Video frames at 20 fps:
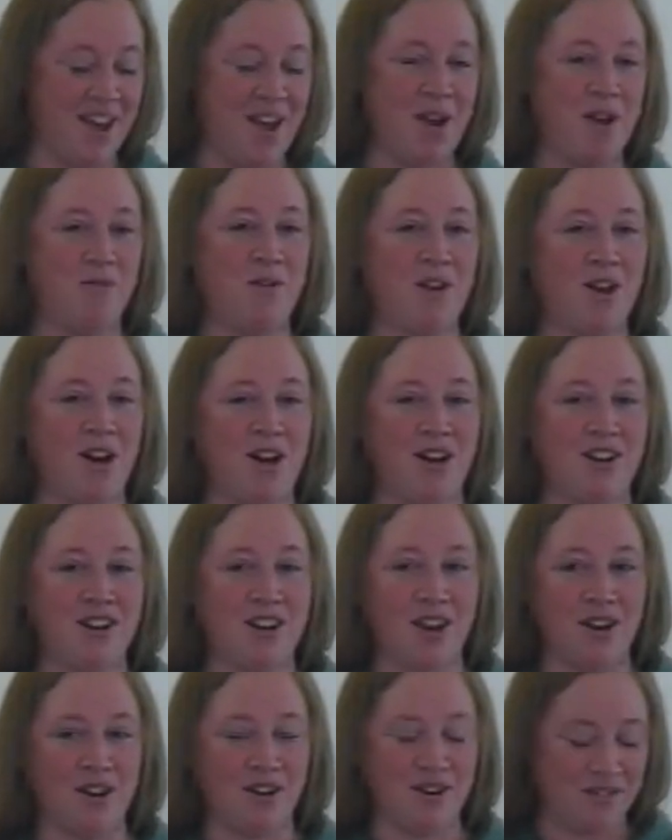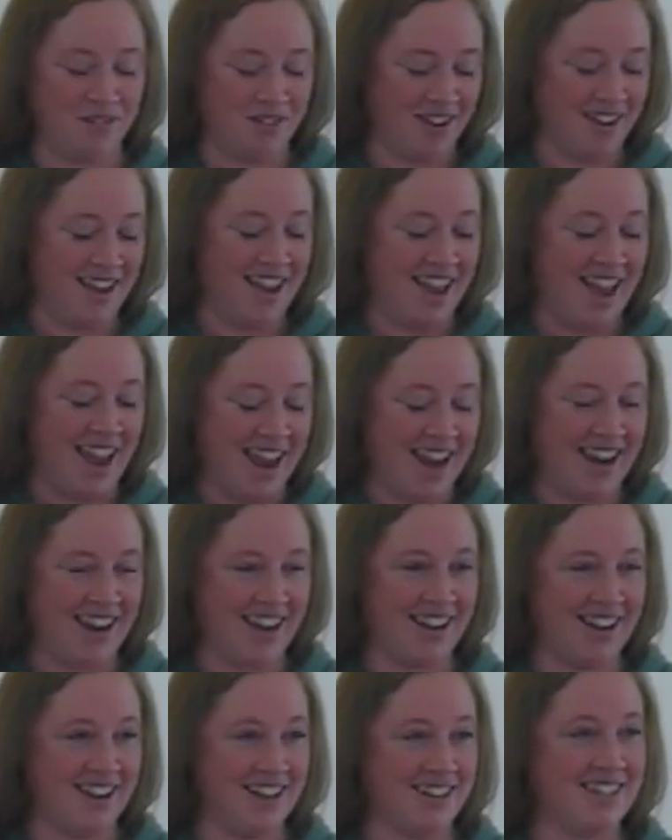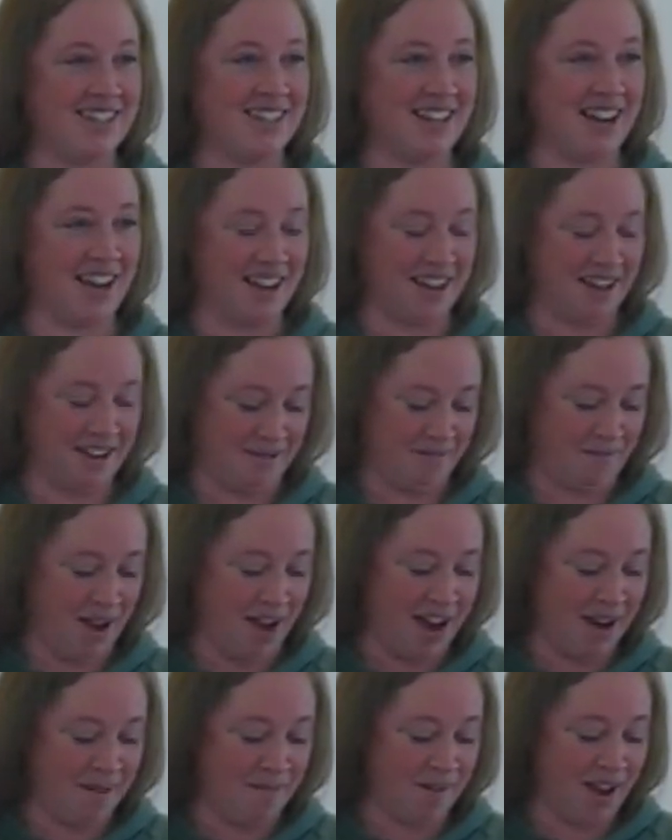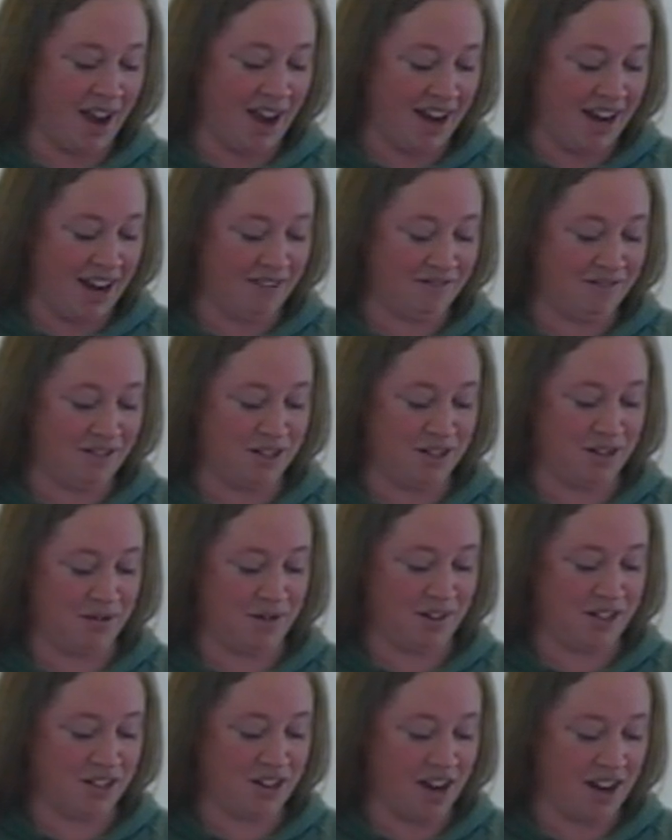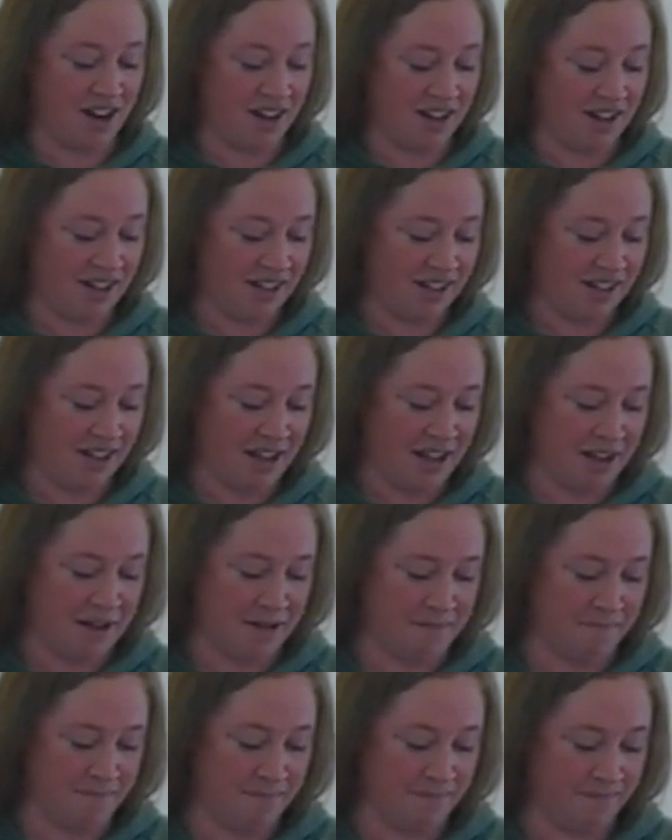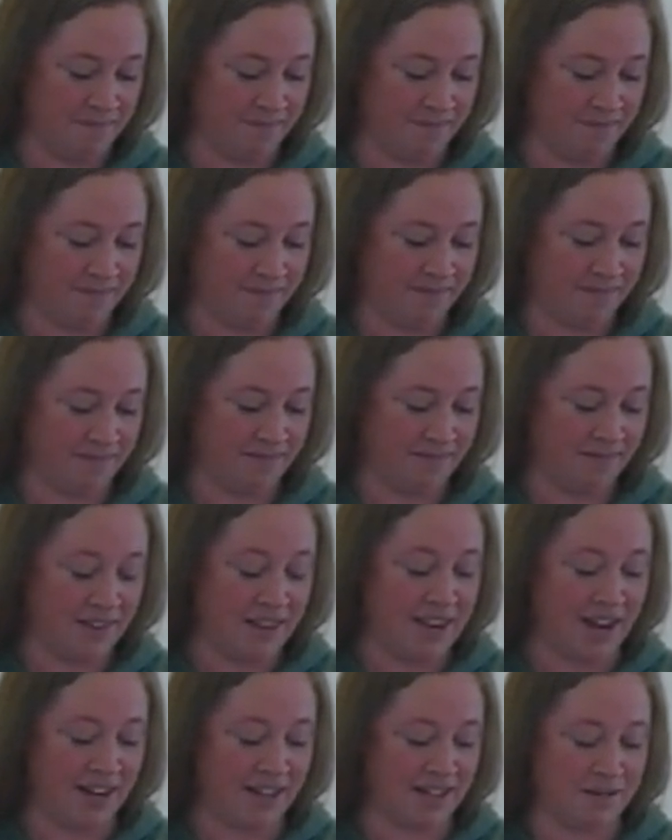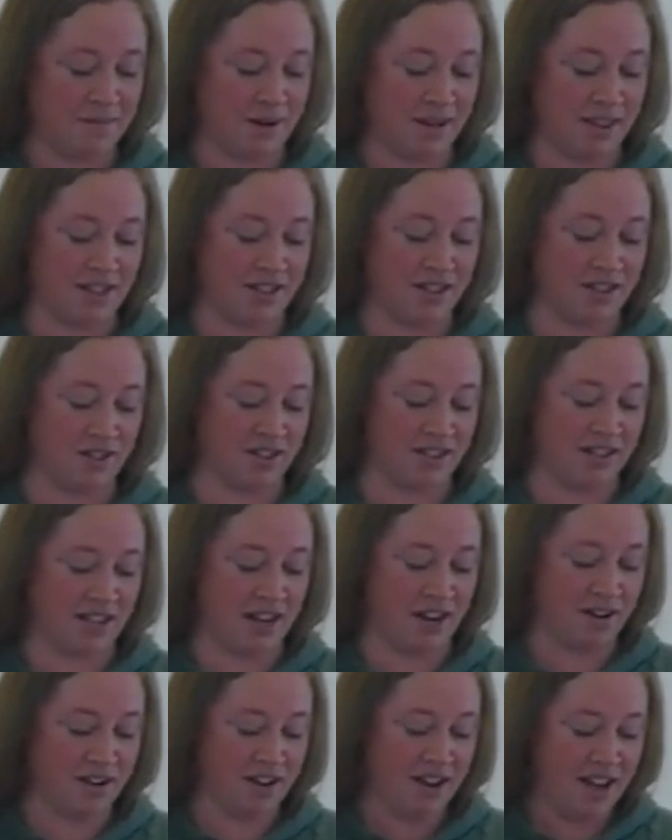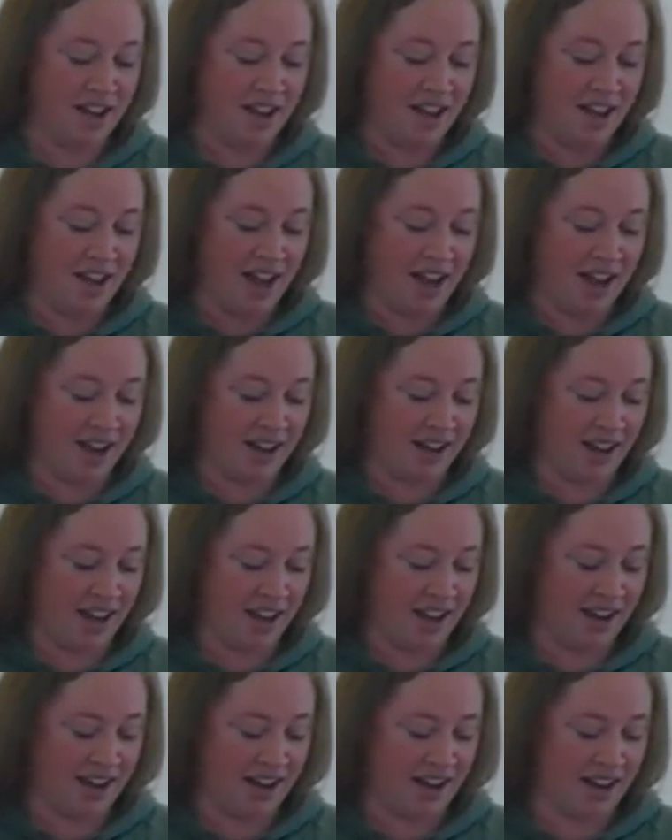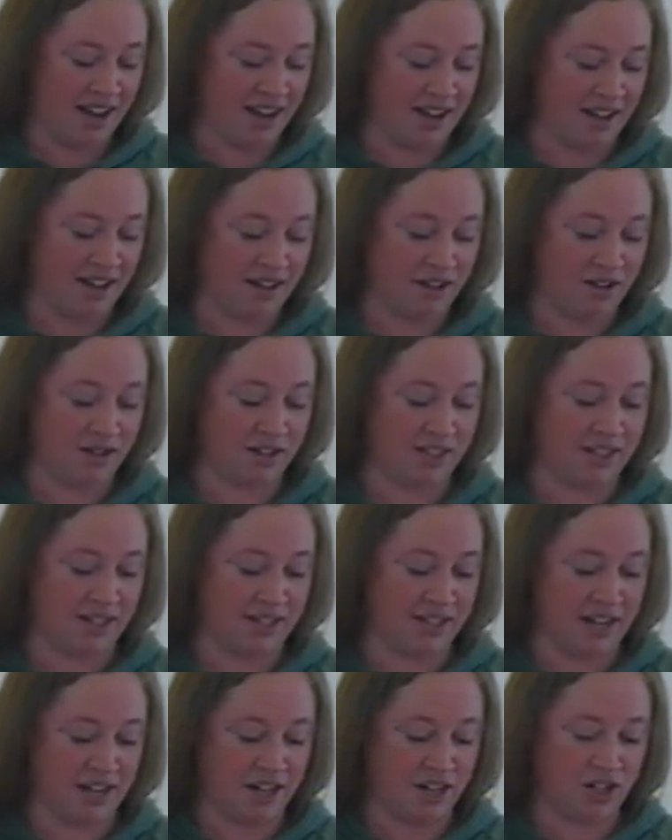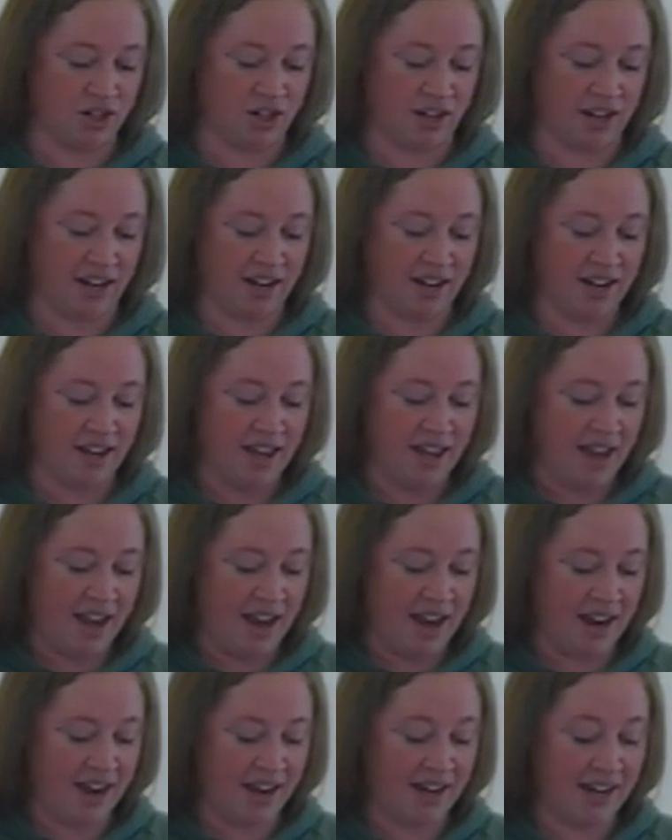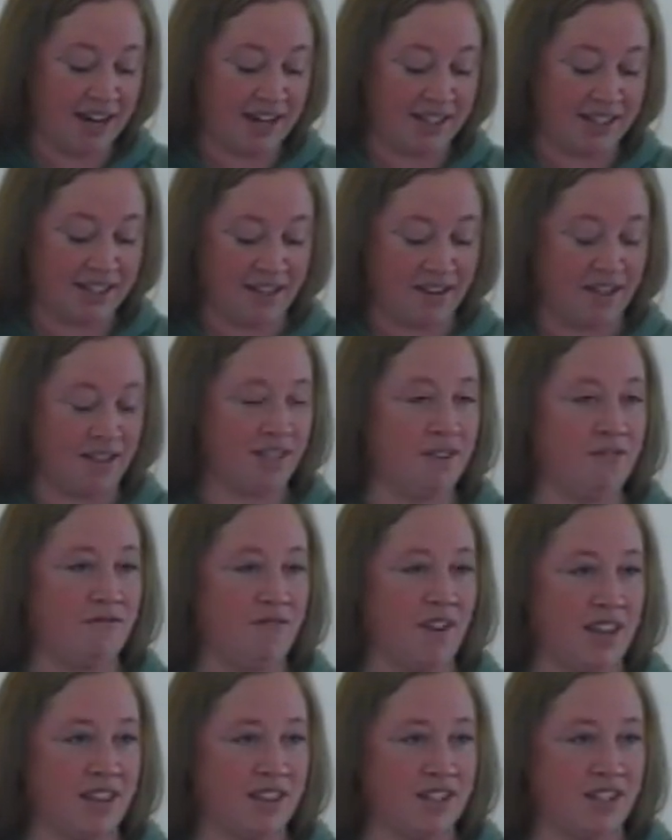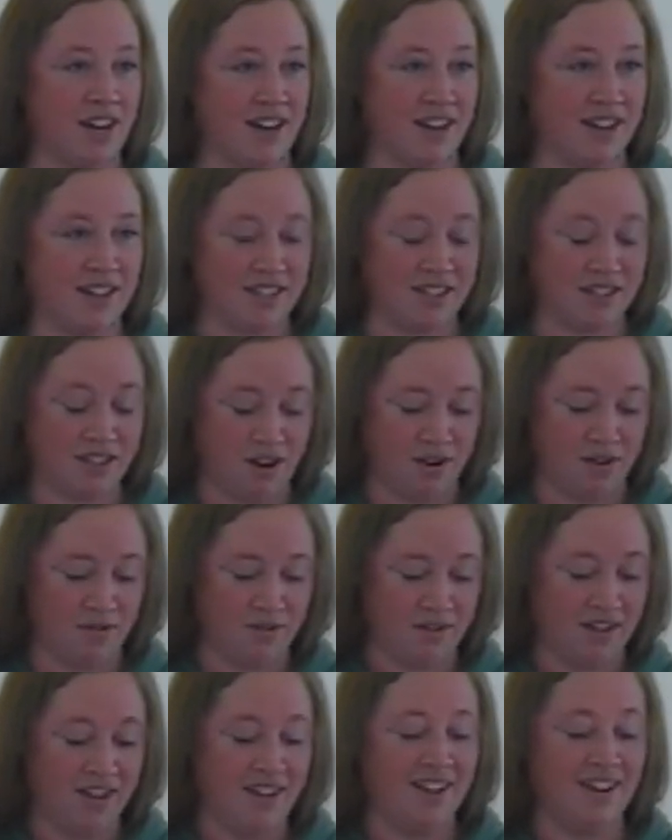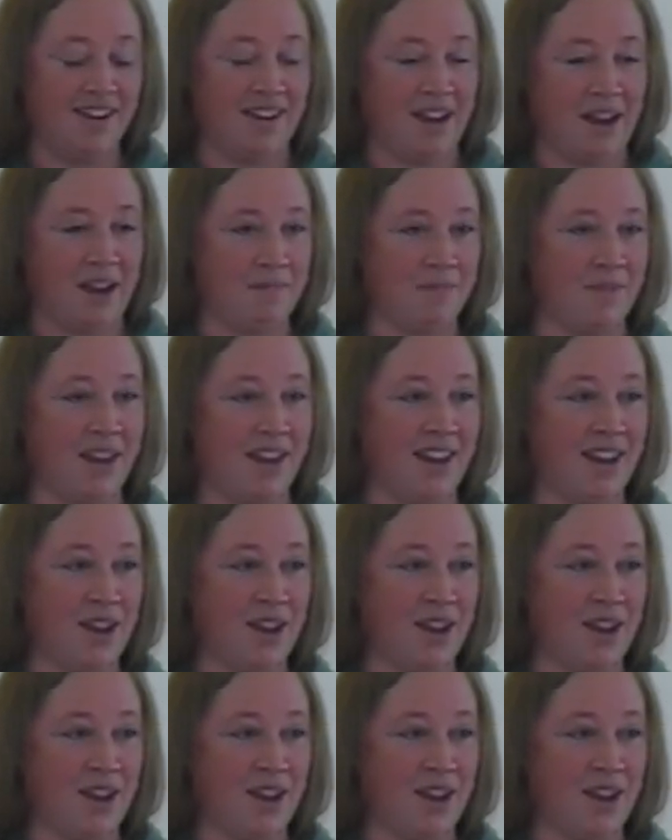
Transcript: we all know, and um, I'm, I have to do a talk. Um, next month, it turns out, at a uh, chrysalis, at a journey, and it's the faith talk. So I'm like,